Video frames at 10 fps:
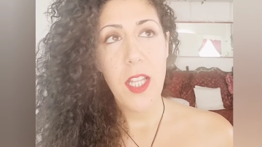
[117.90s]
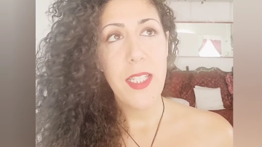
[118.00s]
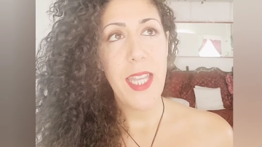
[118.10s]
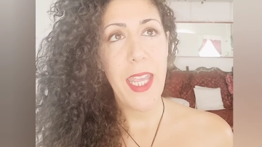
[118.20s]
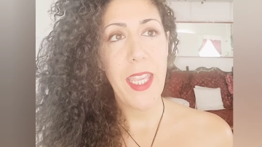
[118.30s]

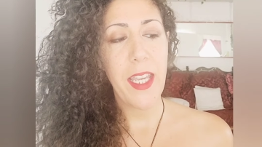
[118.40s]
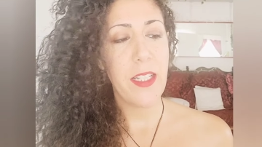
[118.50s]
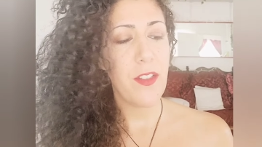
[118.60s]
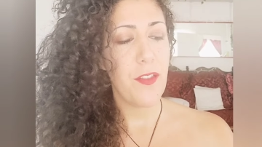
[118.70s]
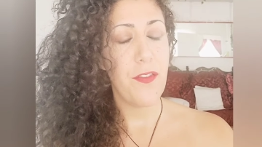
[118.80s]
take
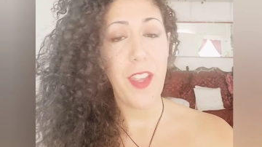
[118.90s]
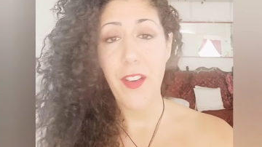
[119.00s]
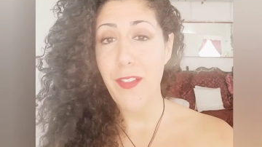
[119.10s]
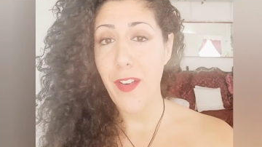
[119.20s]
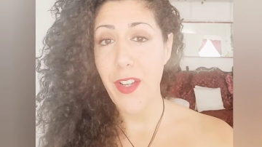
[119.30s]
it
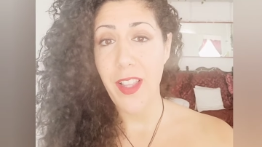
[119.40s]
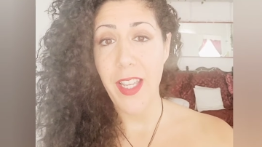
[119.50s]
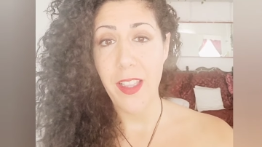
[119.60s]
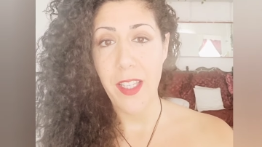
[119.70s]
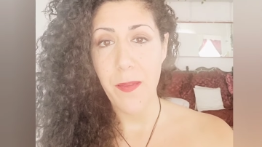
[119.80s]
very, very
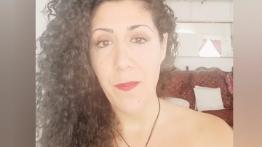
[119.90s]
lightly.